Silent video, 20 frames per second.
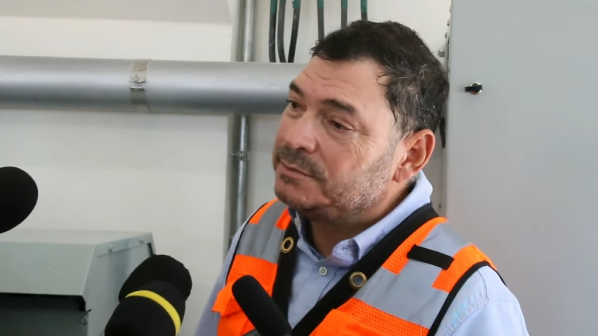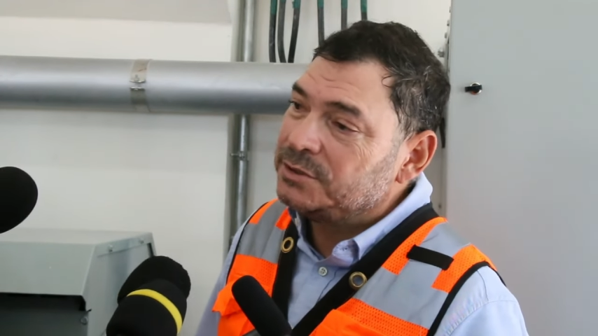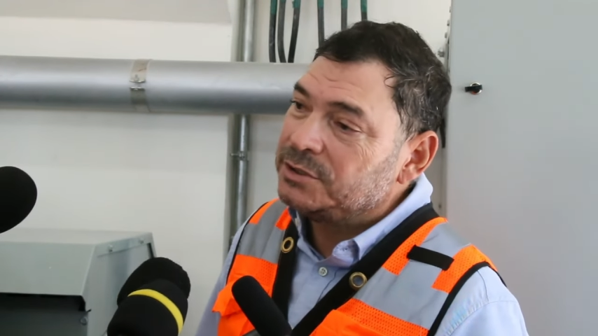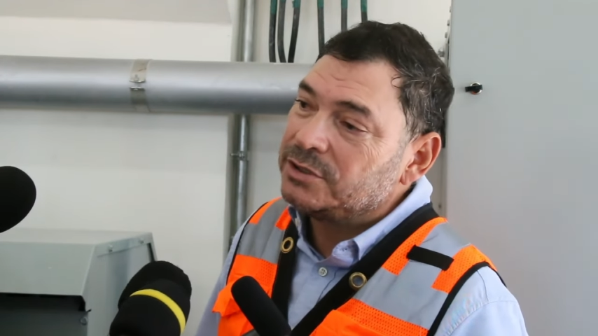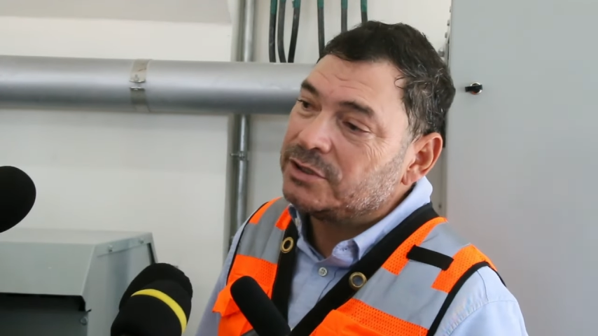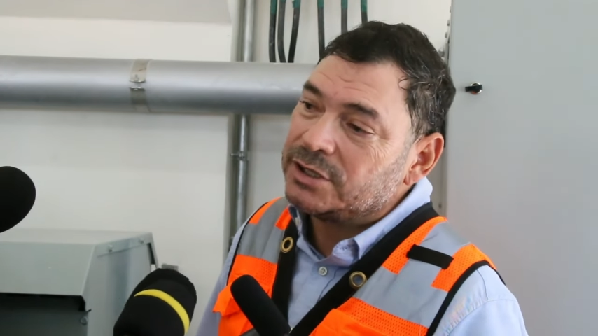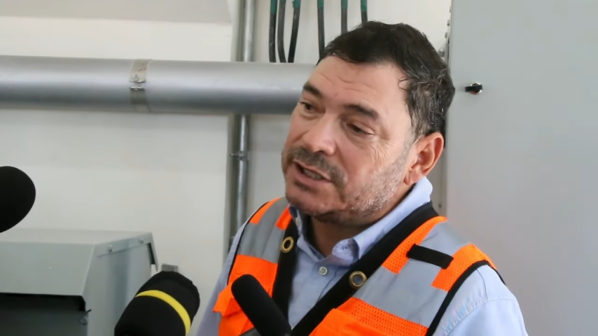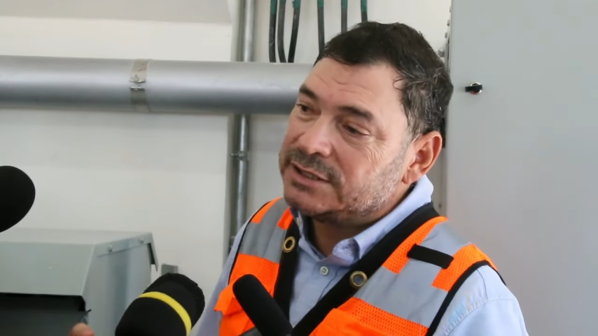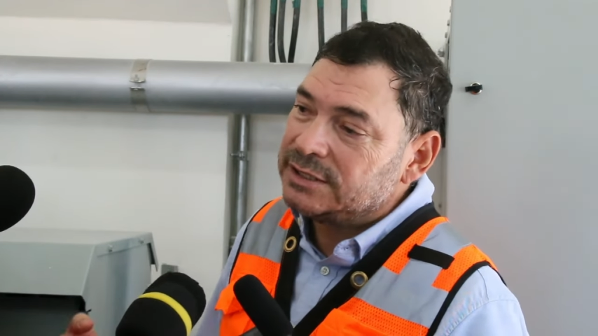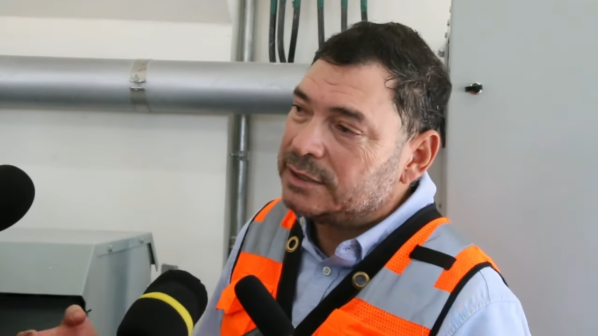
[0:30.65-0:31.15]

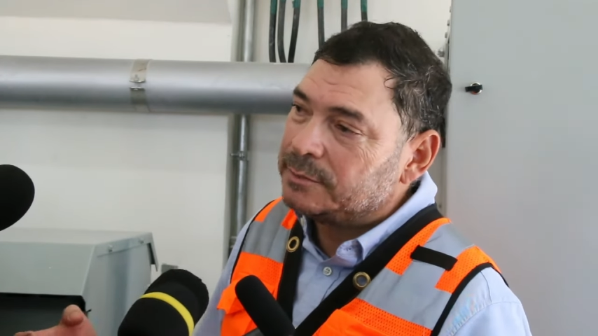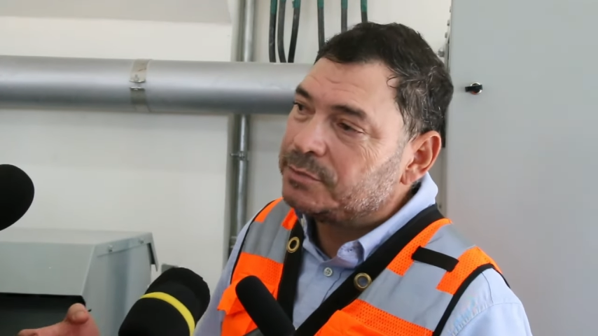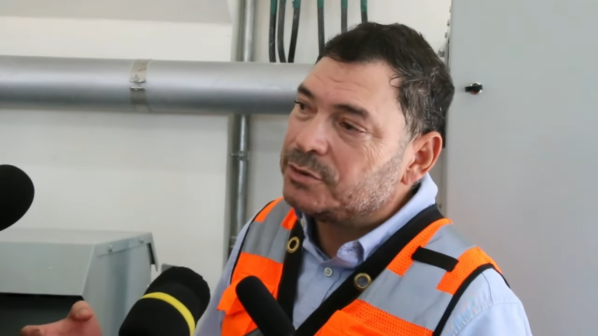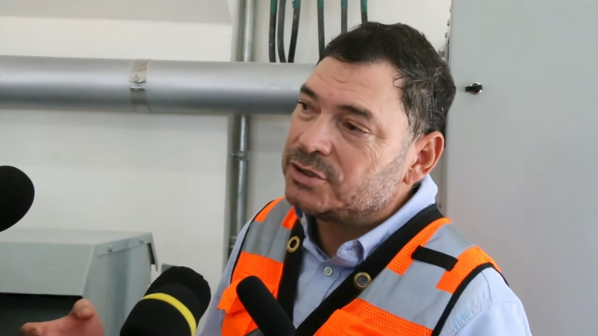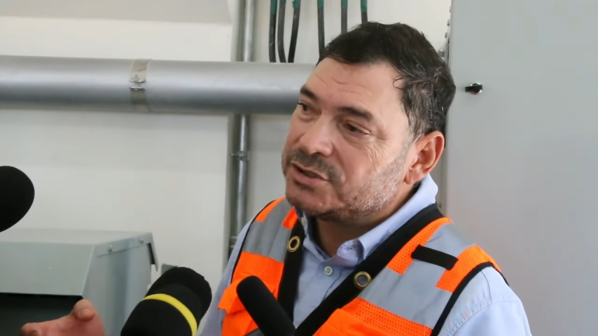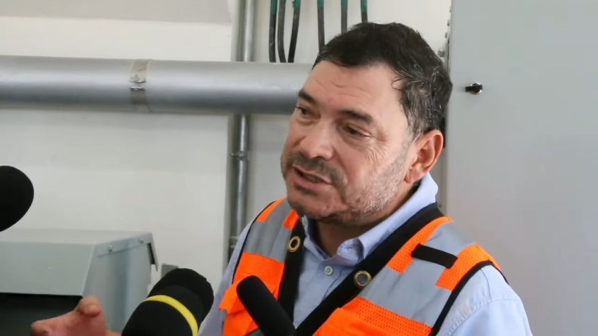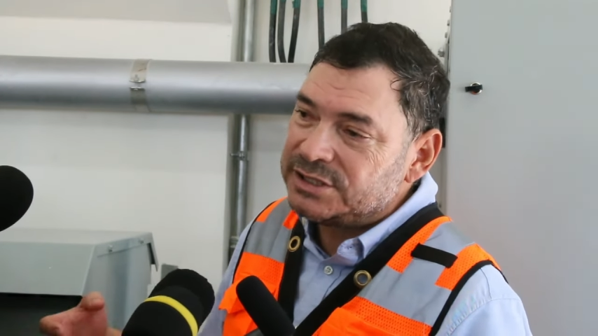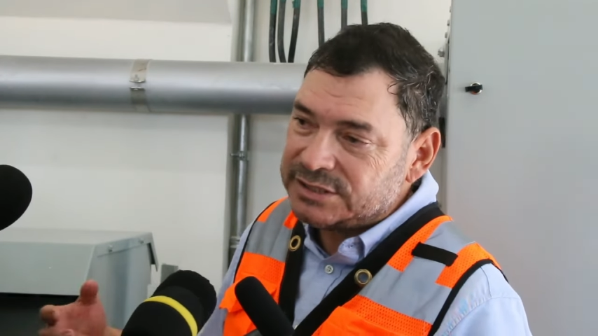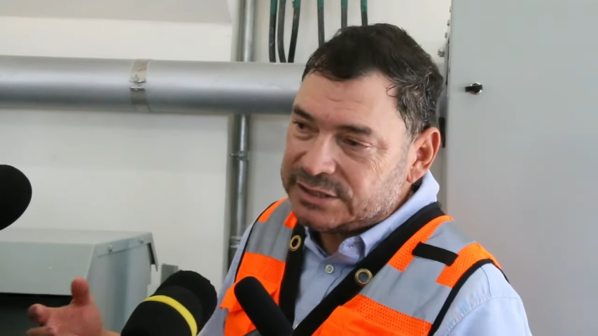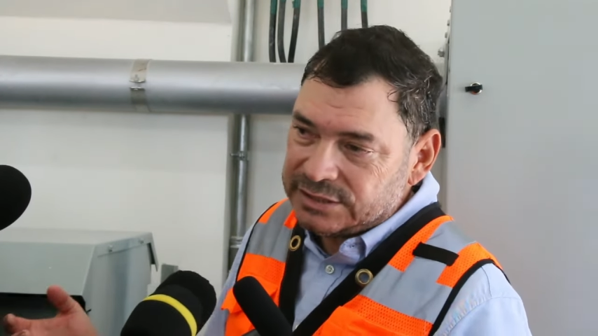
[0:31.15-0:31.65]
bureaucratic
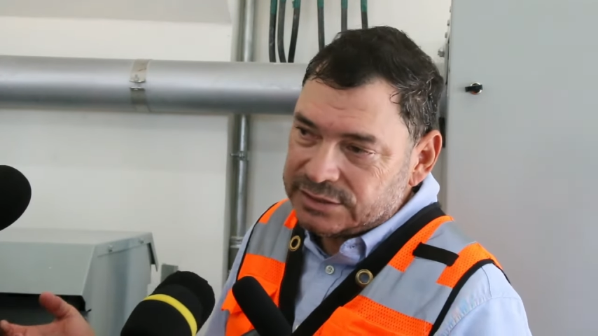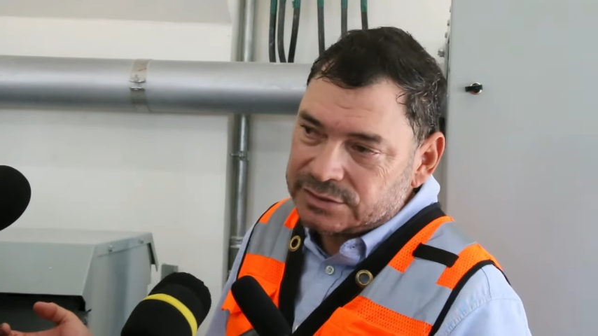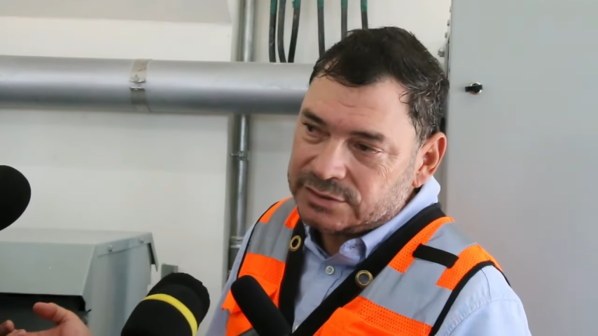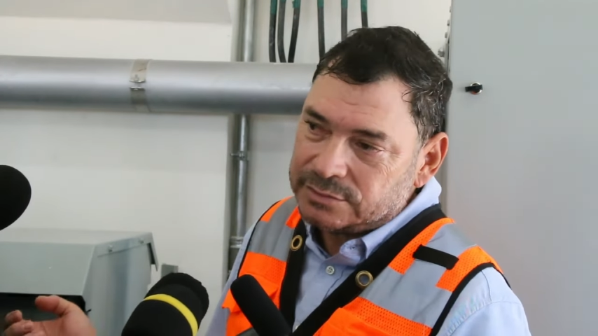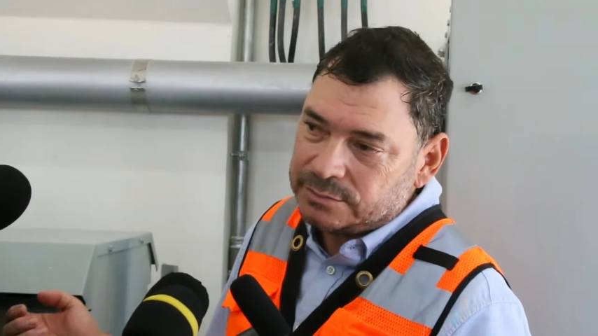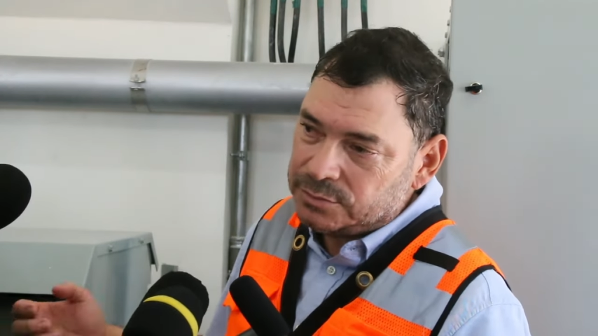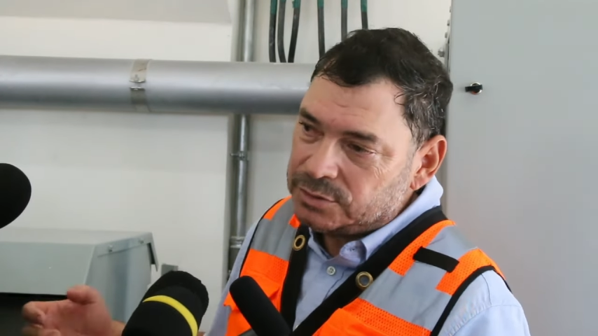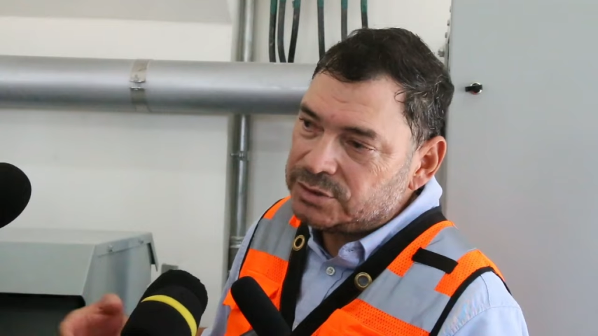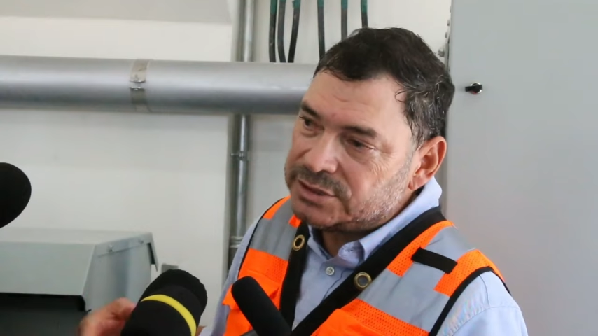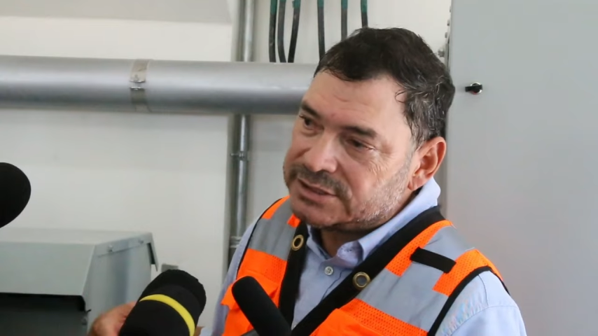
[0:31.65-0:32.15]
processes
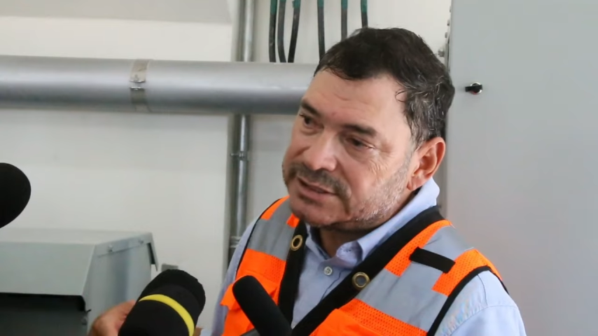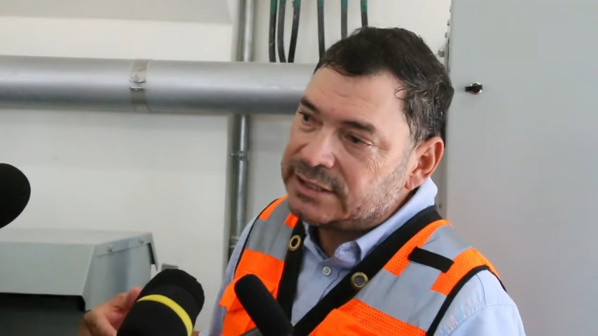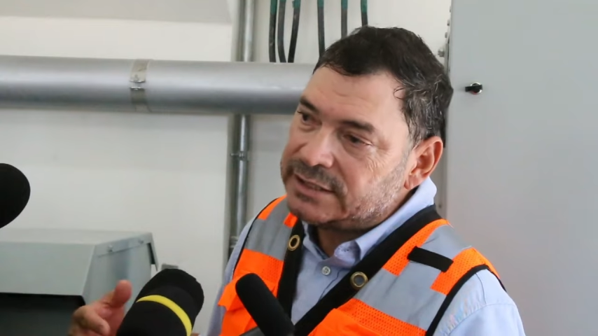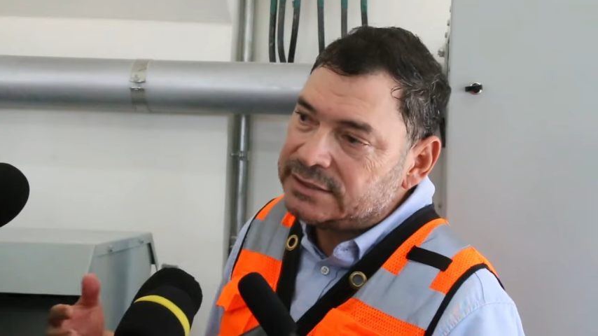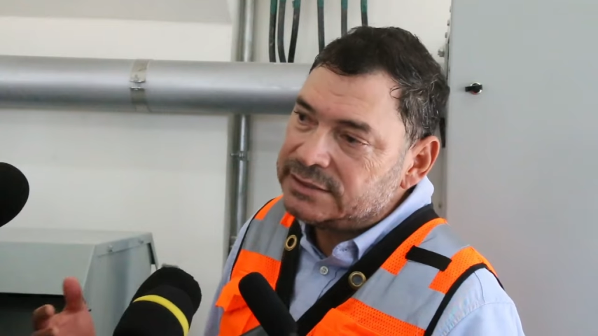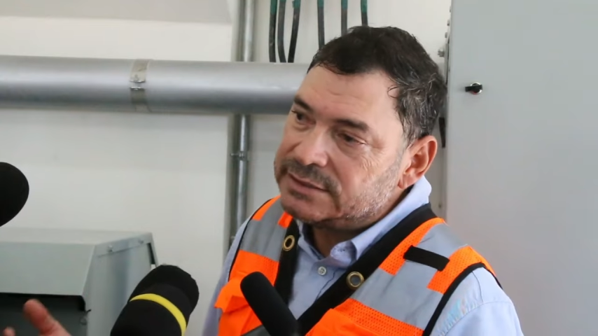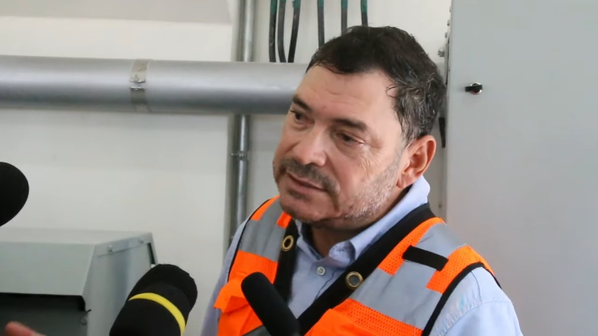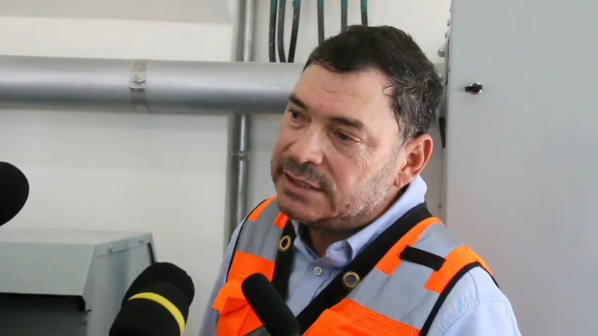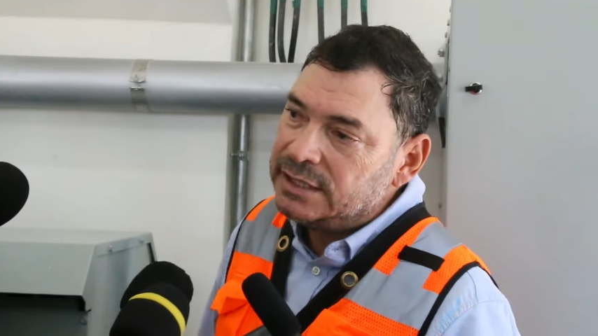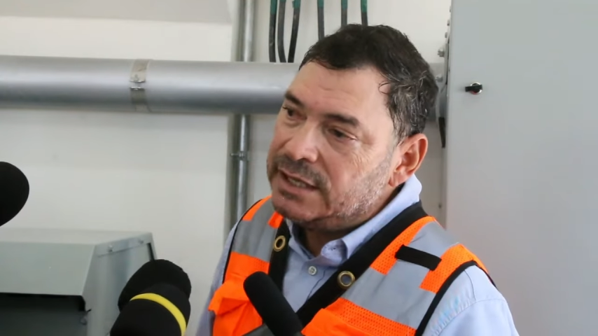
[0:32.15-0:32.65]
on both
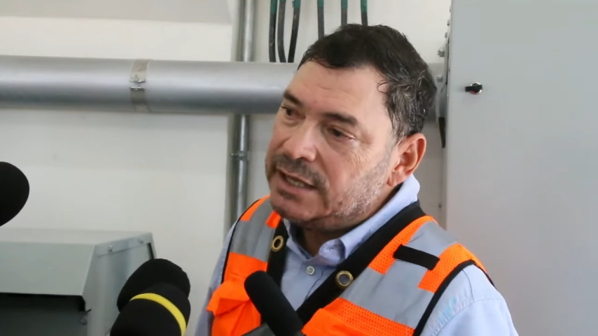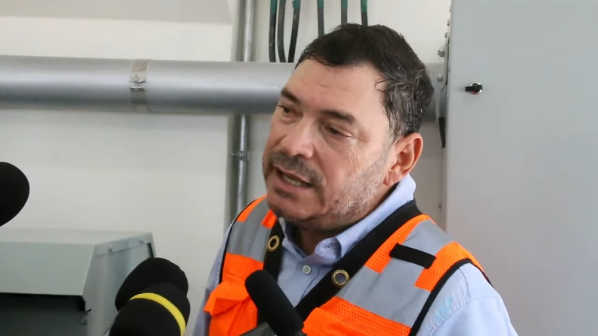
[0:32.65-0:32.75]
sides.